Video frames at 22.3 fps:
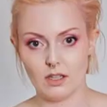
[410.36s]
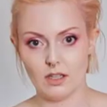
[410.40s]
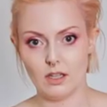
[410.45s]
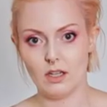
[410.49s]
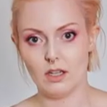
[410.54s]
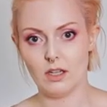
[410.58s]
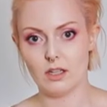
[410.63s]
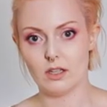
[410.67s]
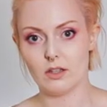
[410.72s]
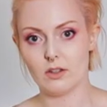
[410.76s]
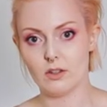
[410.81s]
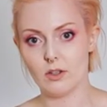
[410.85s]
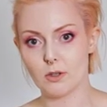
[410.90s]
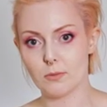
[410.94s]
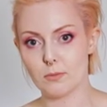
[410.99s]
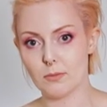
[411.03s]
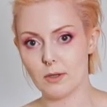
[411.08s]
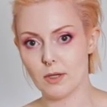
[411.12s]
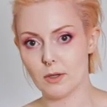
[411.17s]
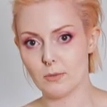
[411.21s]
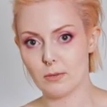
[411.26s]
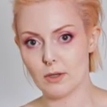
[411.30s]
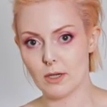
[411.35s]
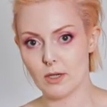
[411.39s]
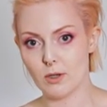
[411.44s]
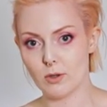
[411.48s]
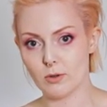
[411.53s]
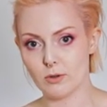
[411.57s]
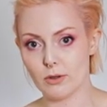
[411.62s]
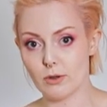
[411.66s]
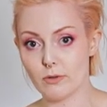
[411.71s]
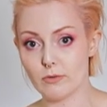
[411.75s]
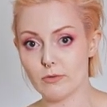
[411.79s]
It took me
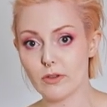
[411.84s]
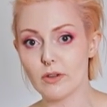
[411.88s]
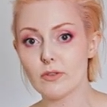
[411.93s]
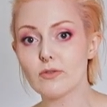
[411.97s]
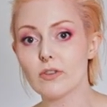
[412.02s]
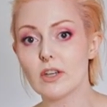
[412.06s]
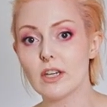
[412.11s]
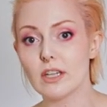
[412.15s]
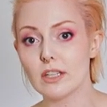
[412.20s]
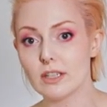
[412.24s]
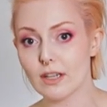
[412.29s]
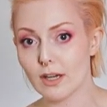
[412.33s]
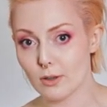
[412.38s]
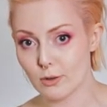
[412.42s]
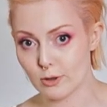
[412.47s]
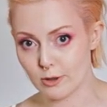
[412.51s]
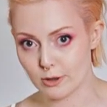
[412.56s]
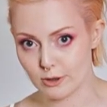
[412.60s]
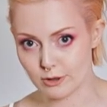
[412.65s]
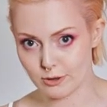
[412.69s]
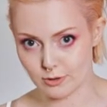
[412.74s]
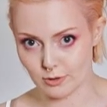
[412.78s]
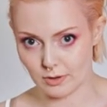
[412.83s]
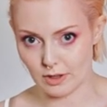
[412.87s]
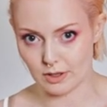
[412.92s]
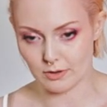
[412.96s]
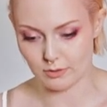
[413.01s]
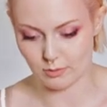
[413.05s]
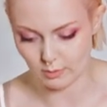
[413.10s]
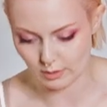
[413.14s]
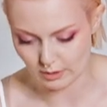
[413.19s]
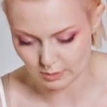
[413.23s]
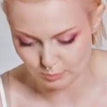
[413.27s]
about 15 hours to get
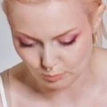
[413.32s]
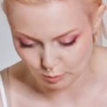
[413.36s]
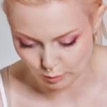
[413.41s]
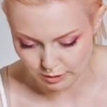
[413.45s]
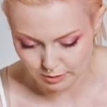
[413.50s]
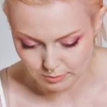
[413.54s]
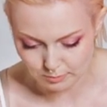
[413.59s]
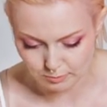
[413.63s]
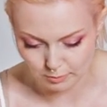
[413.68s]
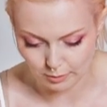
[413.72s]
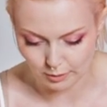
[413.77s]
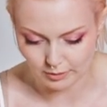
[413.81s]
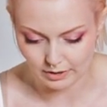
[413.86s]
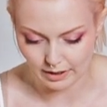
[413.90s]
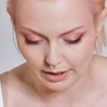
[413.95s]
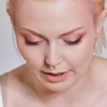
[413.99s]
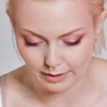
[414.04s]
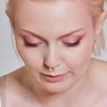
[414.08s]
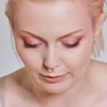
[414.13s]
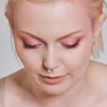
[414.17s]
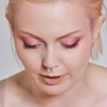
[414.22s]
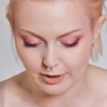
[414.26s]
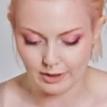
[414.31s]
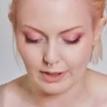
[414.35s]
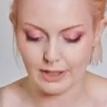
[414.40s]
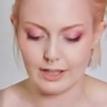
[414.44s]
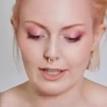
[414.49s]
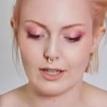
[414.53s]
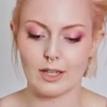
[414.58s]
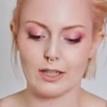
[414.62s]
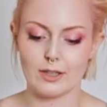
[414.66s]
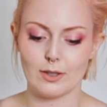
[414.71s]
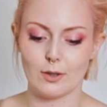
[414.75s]
to this point, but I finally
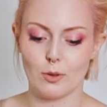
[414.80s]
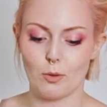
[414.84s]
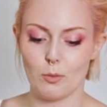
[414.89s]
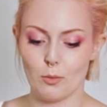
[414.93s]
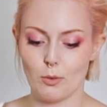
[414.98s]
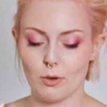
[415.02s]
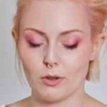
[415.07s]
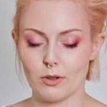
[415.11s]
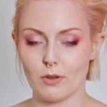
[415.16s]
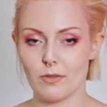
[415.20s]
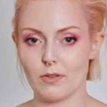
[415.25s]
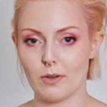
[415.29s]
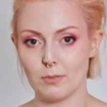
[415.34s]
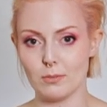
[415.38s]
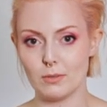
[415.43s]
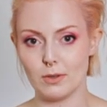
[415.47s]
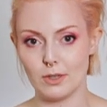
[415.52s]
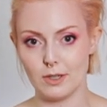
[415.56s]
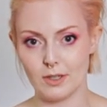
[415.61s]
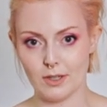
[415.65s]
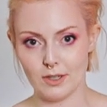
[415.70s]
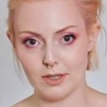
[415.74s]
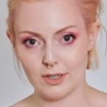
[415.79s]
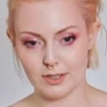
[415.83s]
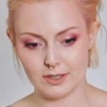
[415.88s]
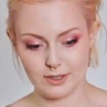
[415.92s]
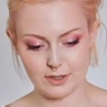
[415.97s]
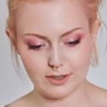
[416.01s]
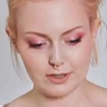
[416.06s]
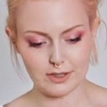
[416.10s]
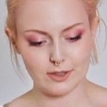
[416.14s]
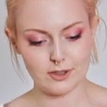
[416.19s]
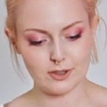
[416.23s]
got one of them
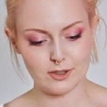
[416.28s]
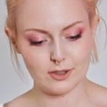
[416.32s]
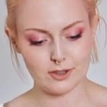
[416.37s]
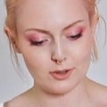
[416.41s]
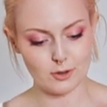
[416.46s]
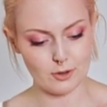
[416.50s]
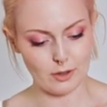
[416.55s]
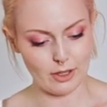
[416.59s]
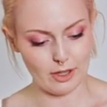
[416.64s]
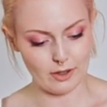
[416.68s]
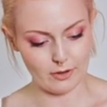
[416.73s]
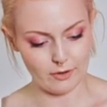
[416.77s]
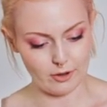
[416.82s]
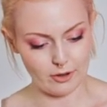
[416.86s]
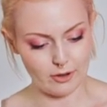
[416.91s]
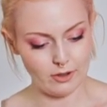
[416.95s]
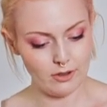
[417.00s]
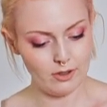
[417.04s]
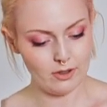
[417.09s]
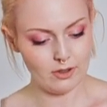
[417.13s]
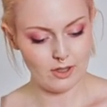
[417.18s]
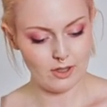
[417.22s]
stitched together.